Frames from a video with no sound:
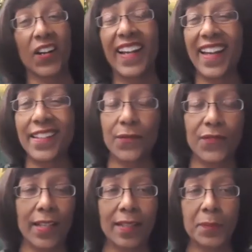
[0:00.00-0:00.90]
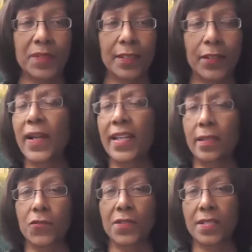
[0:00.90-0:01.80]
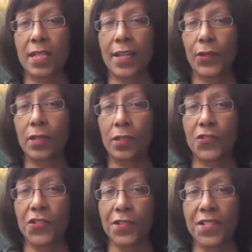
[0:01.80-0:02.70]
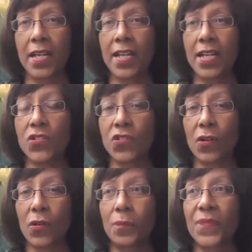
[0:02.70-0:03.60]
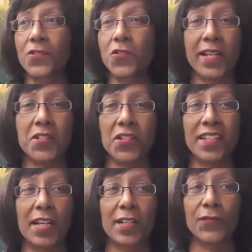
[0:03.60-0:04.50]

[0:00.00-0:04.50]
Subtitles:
and developed a great interest in other cultures. So strangely enough,